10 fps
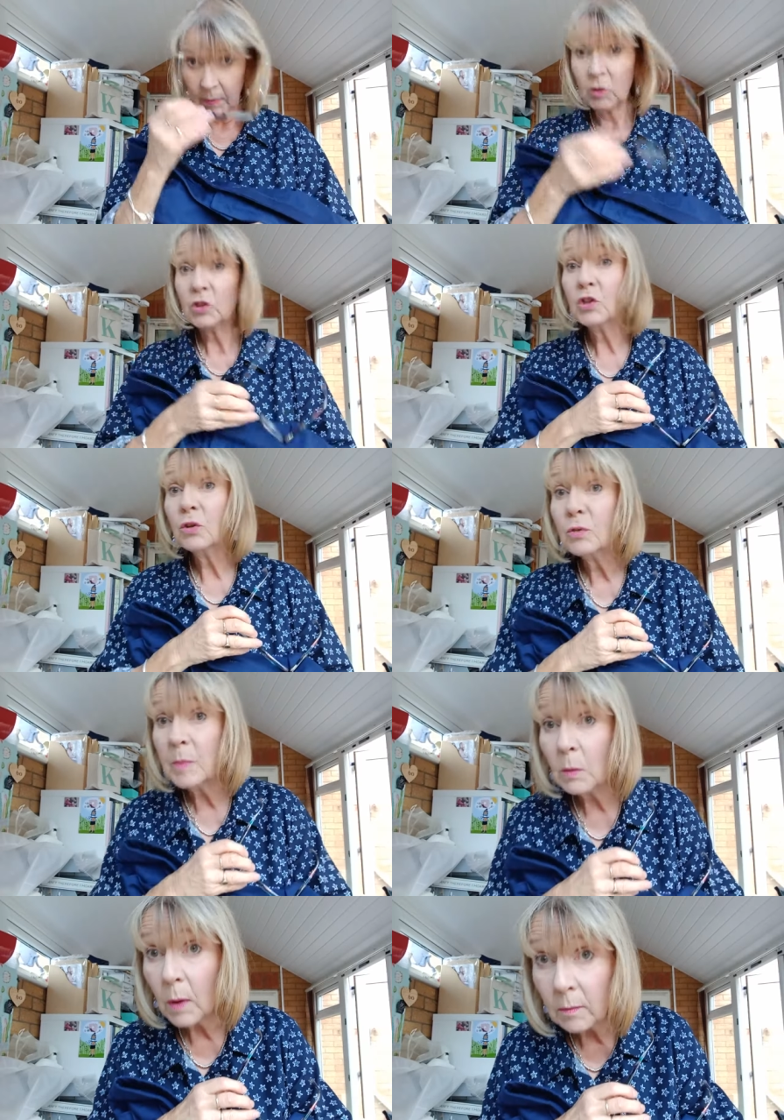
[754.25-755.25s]
excuse
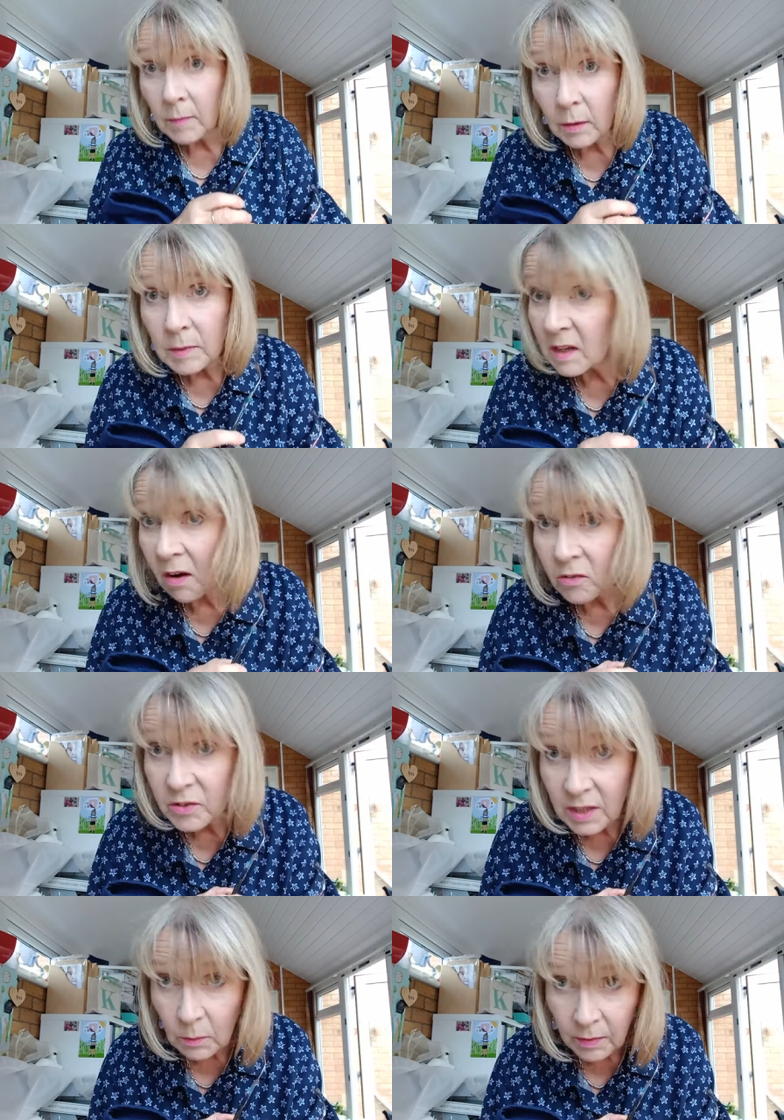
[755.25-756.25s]
me one moment, can't
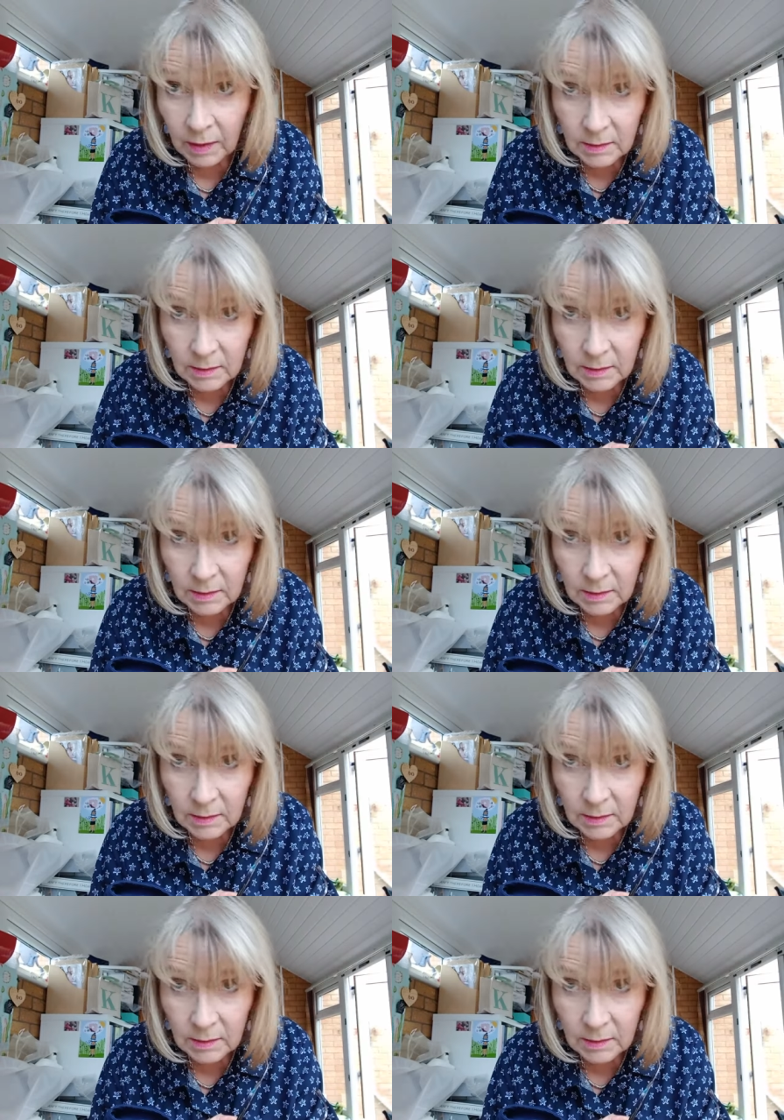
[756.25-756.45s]
see with these